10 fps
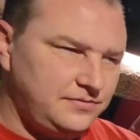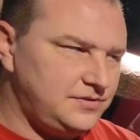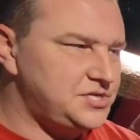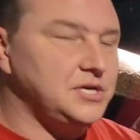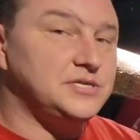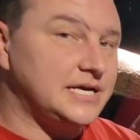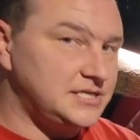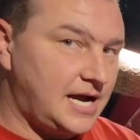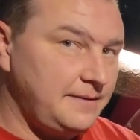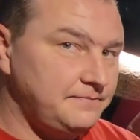It still takes
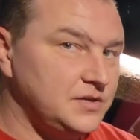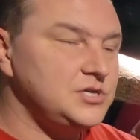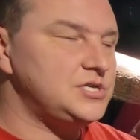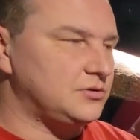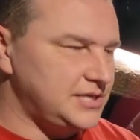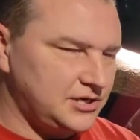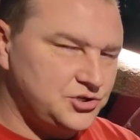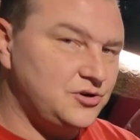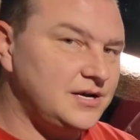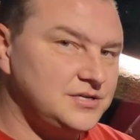time, still takes
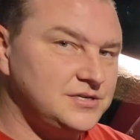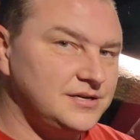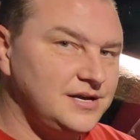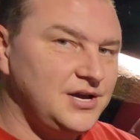trust.